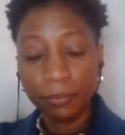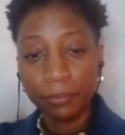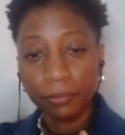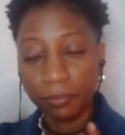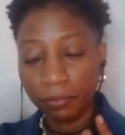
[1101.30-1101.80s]

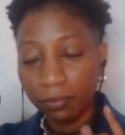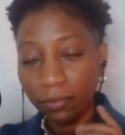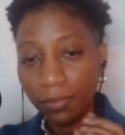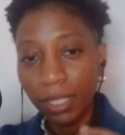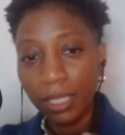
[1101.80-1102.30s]
That's a
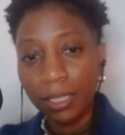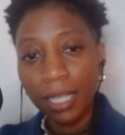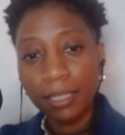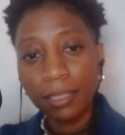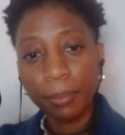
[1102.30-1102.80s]
blessing in
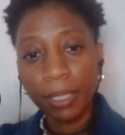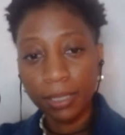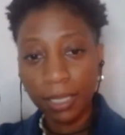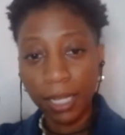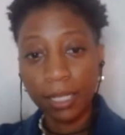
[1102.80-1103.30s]
itself,
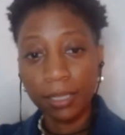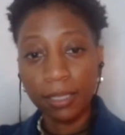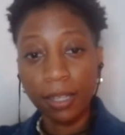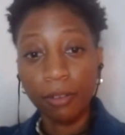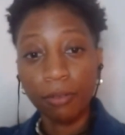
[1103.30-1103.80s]

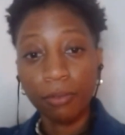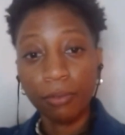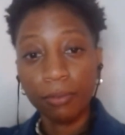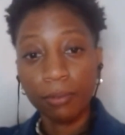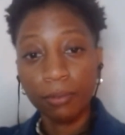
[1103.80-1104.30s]
you know?
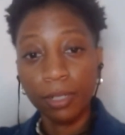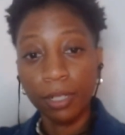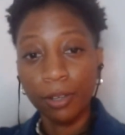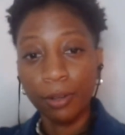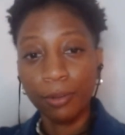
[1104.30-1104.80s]

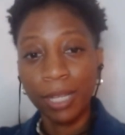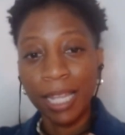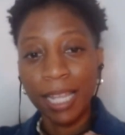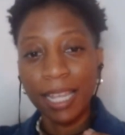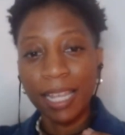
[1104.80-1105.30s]
And if
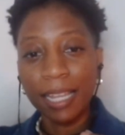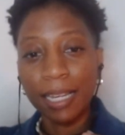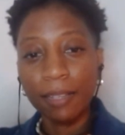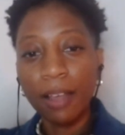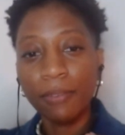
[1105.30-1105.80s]
you
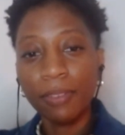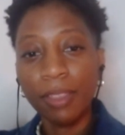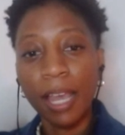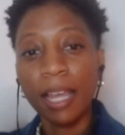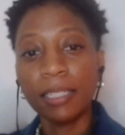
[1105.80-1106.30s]
have
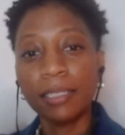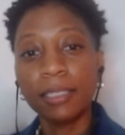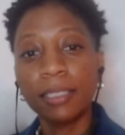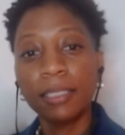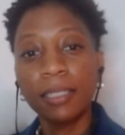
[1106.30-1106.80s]
that
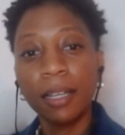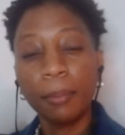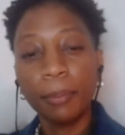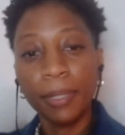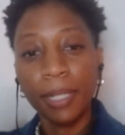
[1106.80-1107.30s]

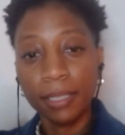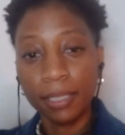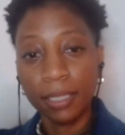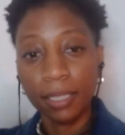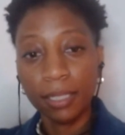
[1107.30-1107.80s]

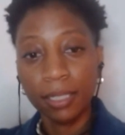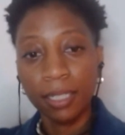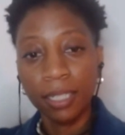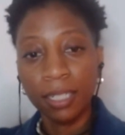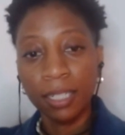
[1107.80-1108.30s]
blessing,
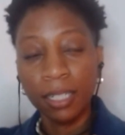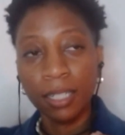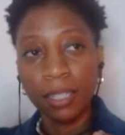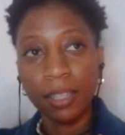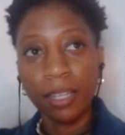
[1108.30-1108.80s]

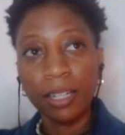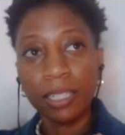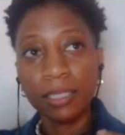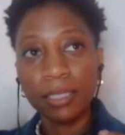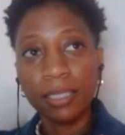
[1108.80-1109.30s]
there
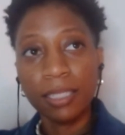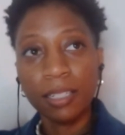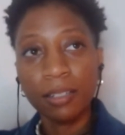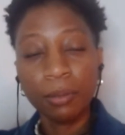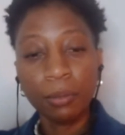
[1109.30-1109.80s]
is
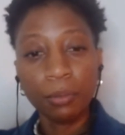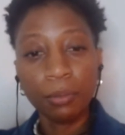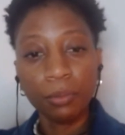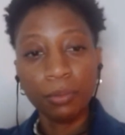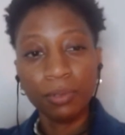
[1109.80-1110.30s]

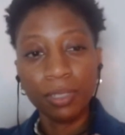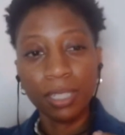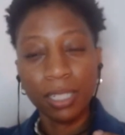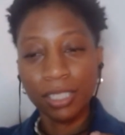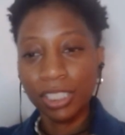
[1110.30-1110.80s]
still
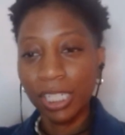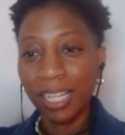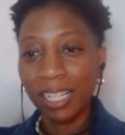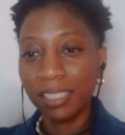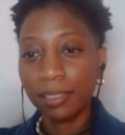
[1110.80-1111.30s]
a
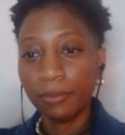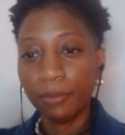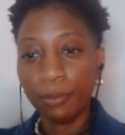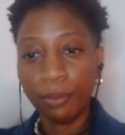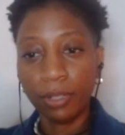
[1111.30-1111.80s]
chance
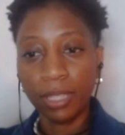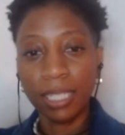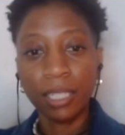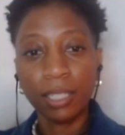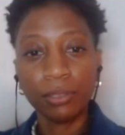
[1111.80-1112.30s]
for
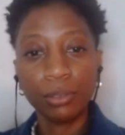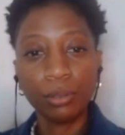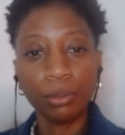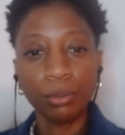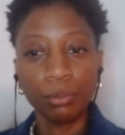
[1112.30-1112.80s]
things
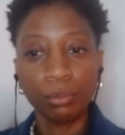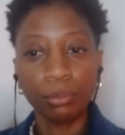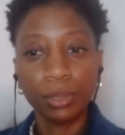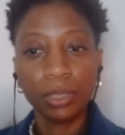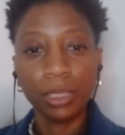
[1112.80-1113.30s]
to
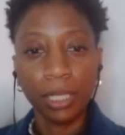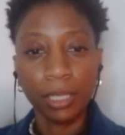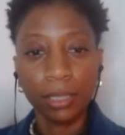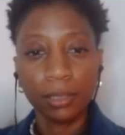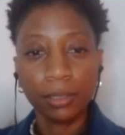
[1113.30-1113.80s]

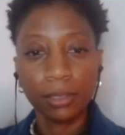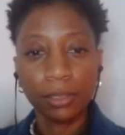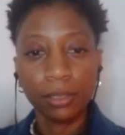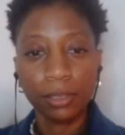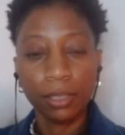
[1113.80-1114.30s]
change,
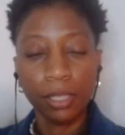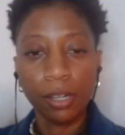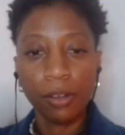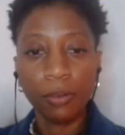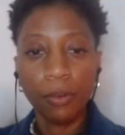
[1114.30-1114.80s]
you
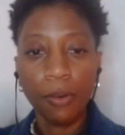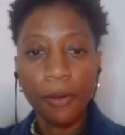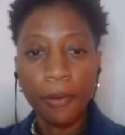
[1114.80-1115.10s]
know?